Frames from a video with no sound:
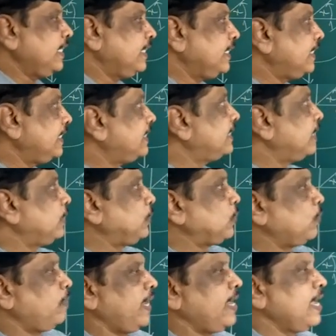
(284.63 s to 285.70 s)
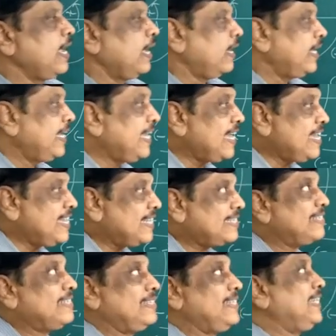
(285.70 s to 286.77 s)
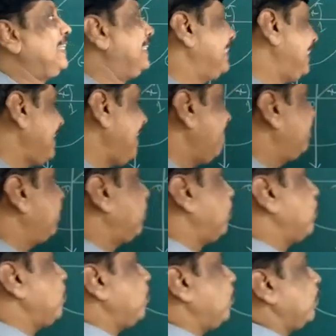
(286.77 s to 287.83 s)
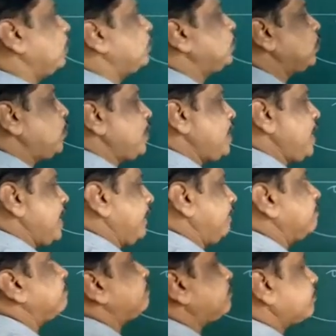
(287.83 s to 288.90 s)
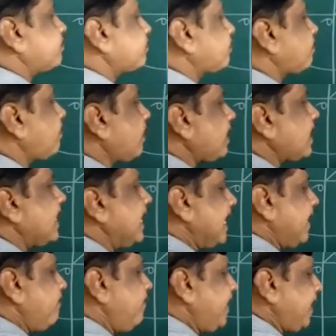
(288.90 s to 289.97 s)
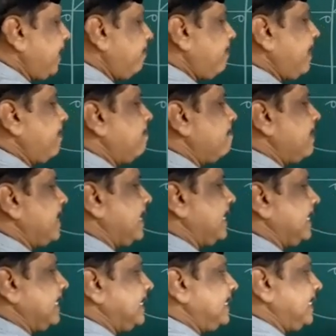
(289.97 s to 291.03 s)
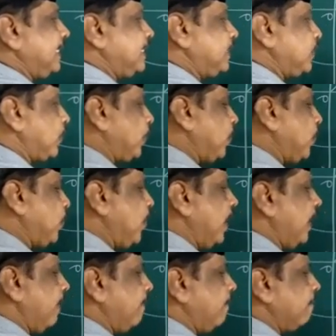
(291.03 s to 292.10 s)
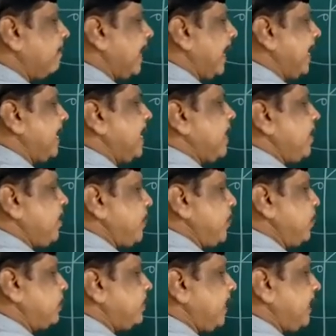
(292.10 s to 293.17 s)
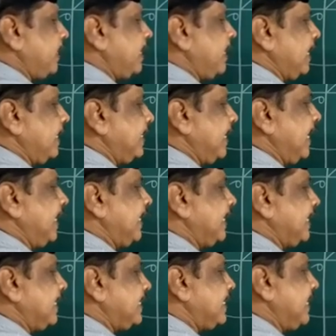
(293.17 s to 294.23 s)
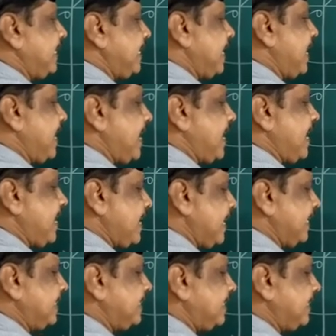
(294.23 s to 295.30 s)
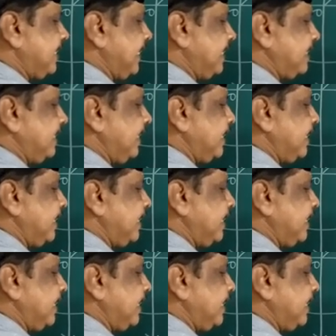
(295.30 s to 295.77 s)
this is said to be ASTC rule. So here we remember this rule by using the letters ASTC.